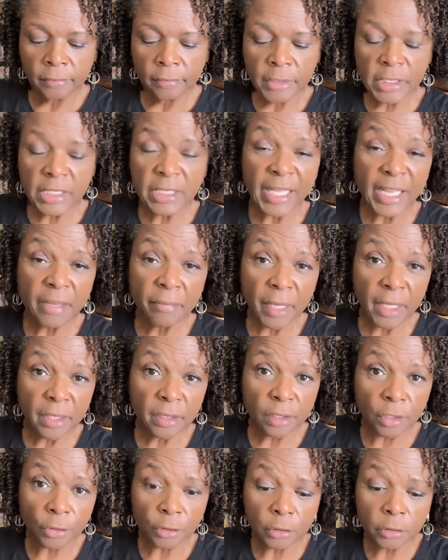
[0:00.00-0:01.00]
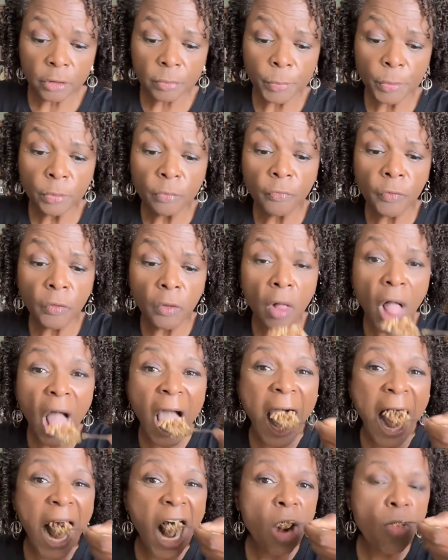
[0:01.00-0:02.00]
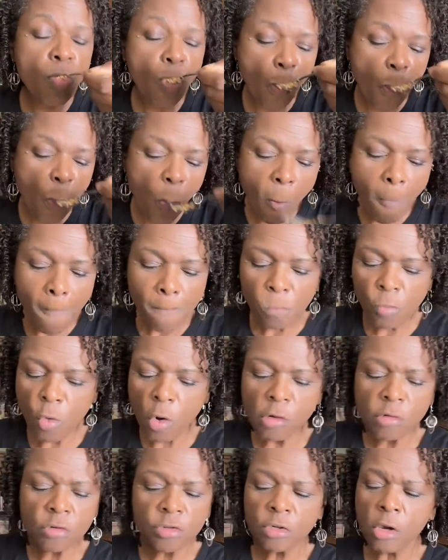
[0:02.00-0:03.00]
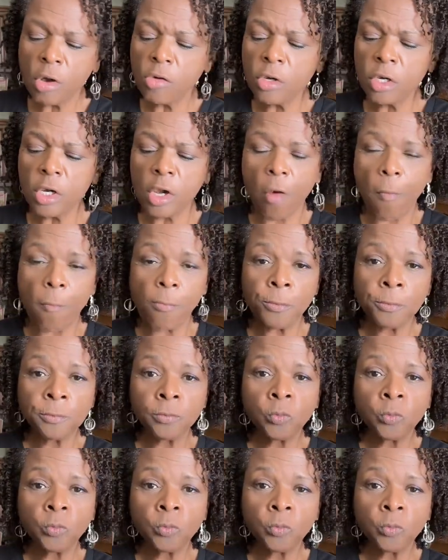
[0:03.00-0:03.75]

this is like my 3rd spoonful. It's so good.